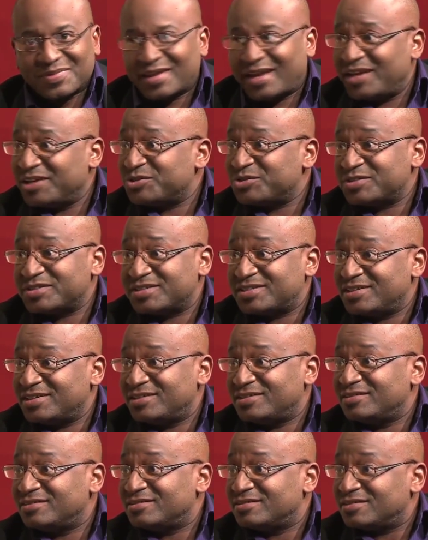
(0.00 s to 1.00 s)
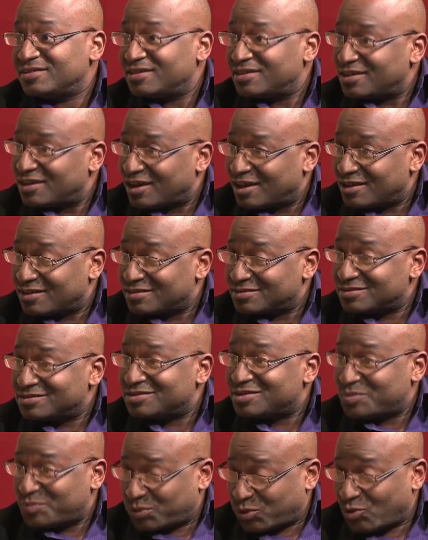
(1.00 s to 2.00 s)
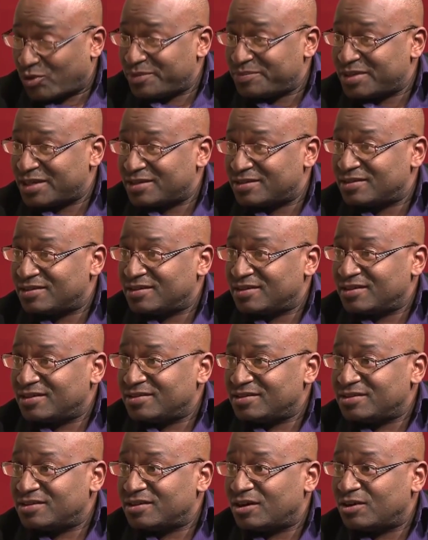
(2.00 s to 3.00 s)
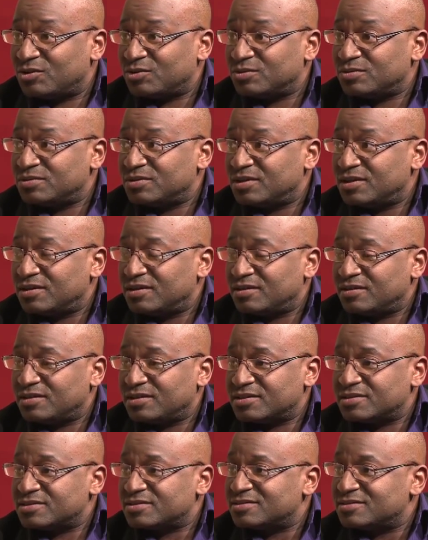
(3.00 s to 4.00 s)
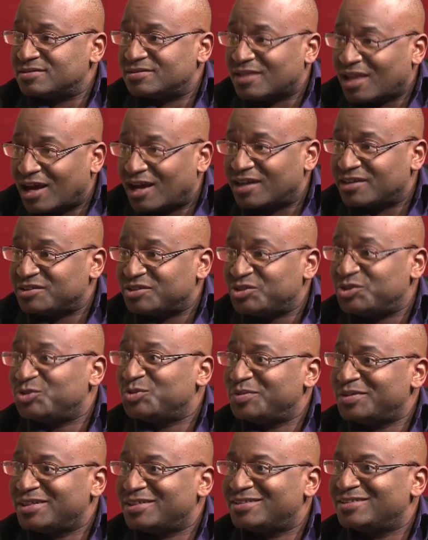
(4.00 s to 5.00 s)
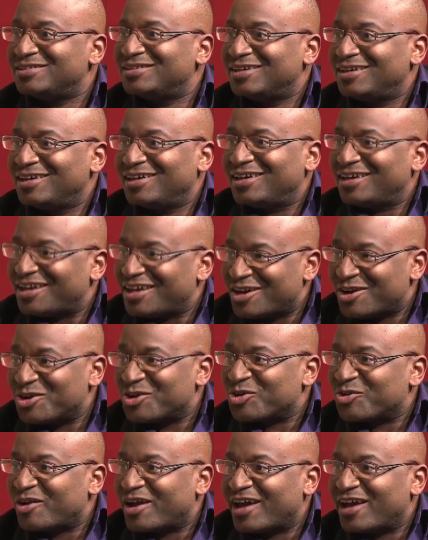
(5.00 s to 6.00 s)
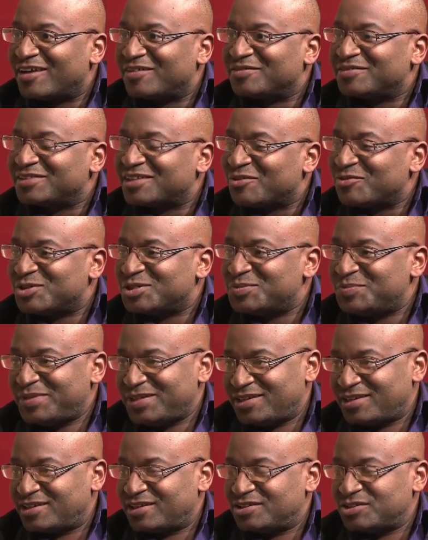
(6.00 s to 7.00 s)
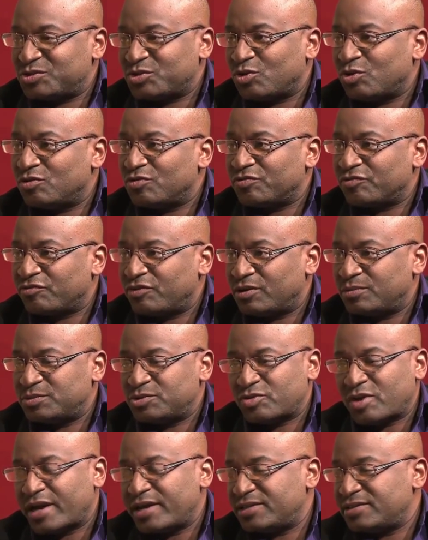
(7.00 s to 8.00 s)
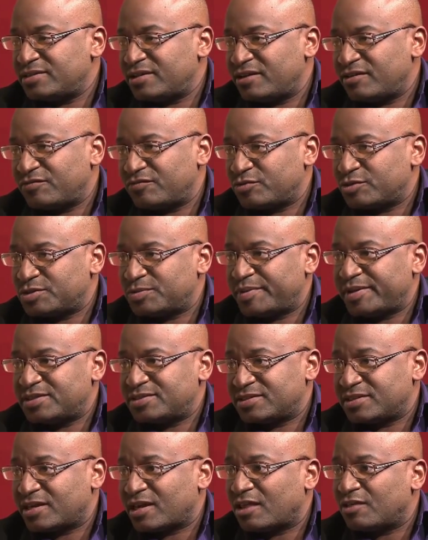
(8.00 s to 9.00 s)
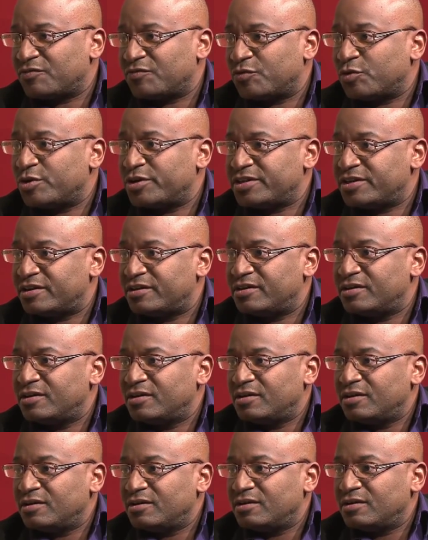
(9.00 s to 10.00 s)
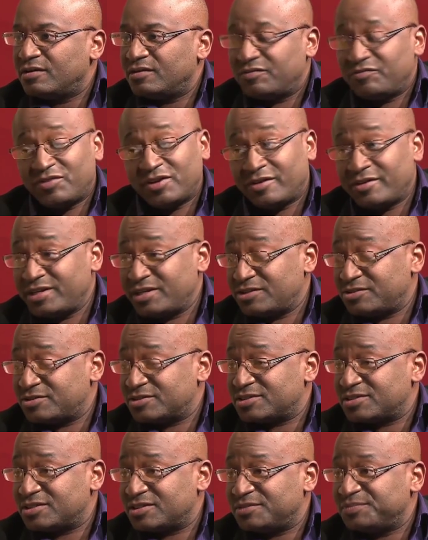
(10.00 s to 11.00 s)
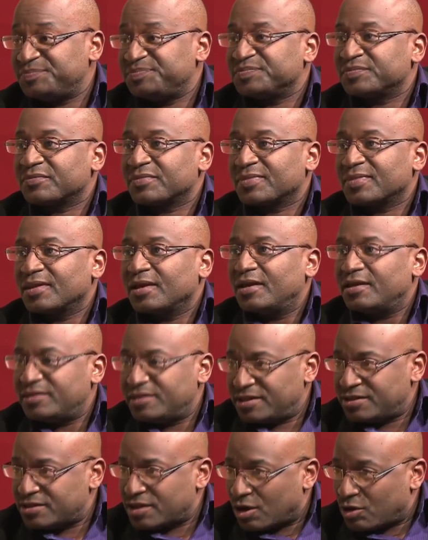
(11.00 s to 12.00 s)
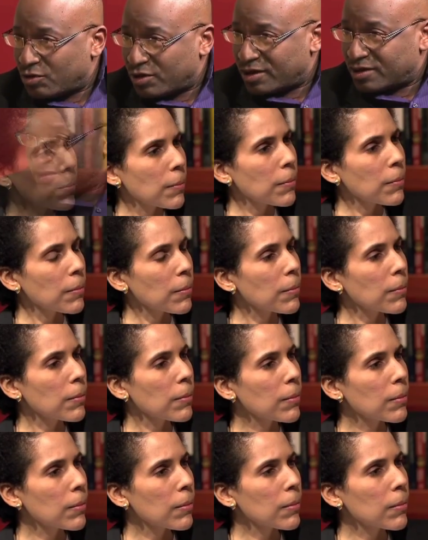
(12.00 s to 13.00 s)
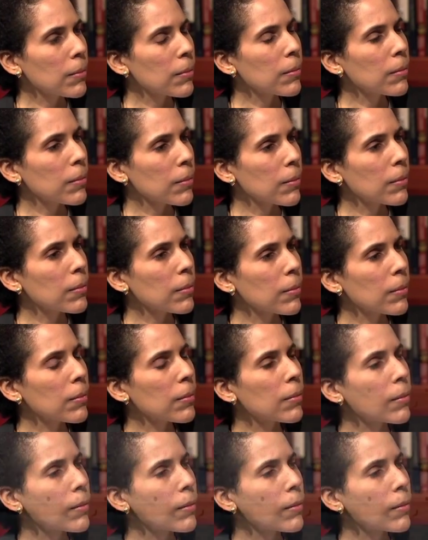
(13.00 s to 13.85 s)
interesting deployment, you know, this non-human aircraft that was being controlled from Dryden Air Force Base in California. Very interesting. And then NOAA had their aircraft.